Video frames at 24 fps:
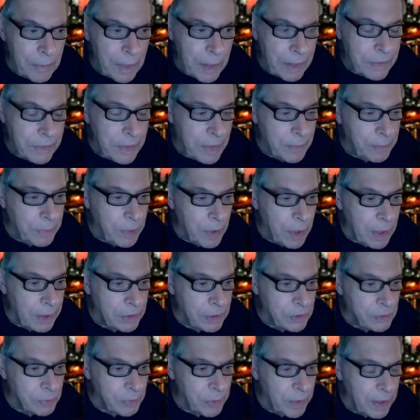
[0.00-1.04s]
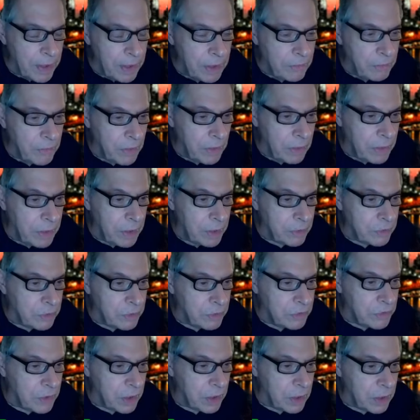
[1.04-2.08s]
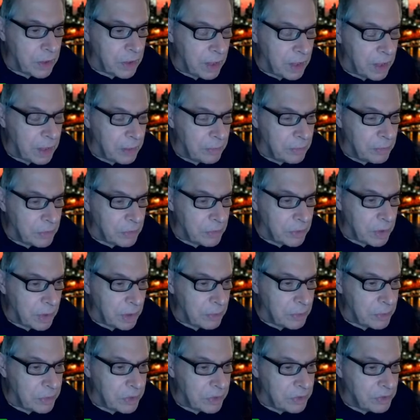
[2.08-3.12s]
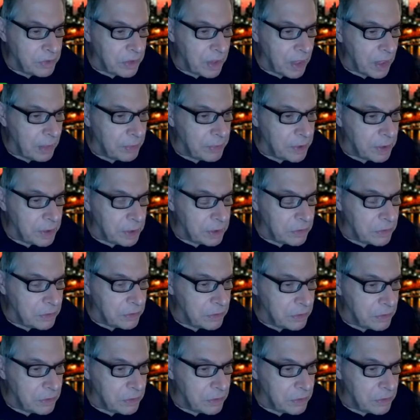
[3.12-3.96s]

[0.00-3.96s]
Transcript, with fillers: I think Biden's playing a very interesting game, okay, with his cabinet.